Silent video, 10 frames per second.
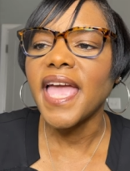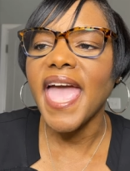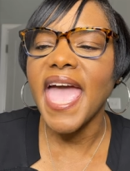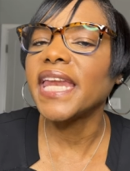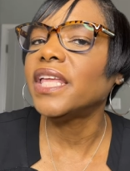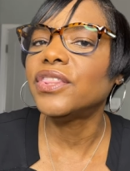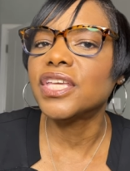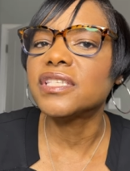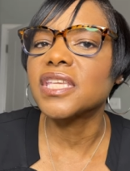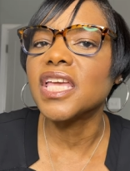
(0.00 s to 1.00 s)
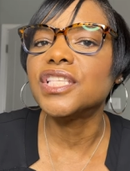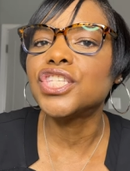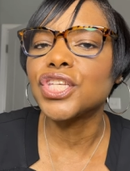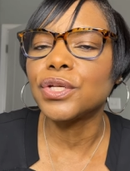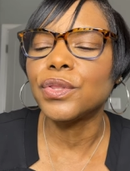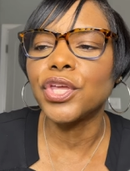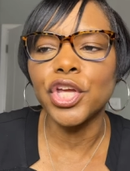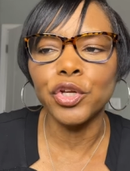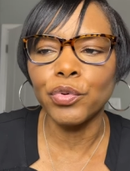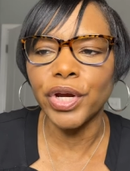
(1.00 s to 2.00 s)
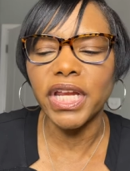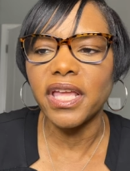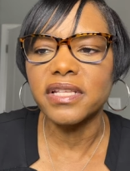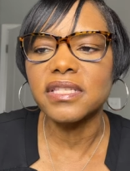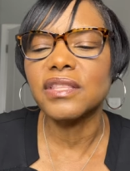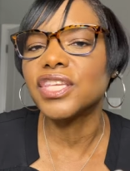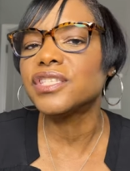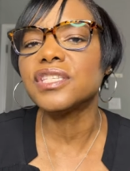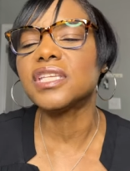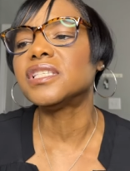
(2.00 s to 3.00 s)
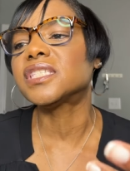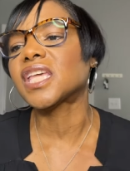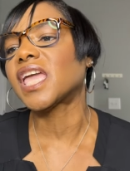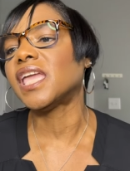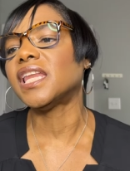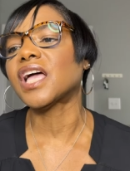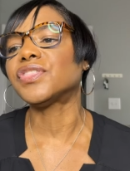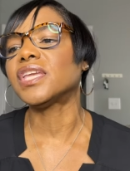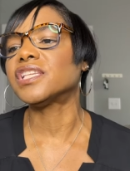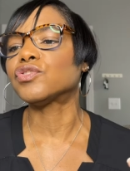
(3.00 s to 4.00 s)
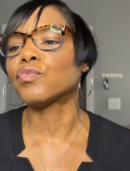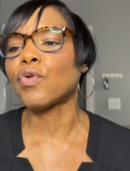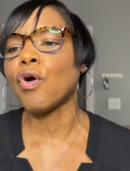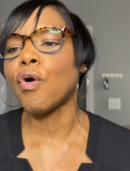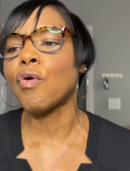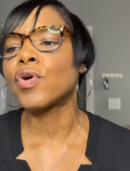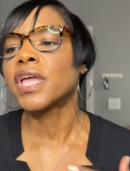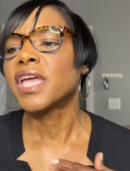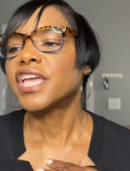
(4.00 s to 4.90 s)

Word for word: adding this into the ingredients. This is insane. I think it's wrong.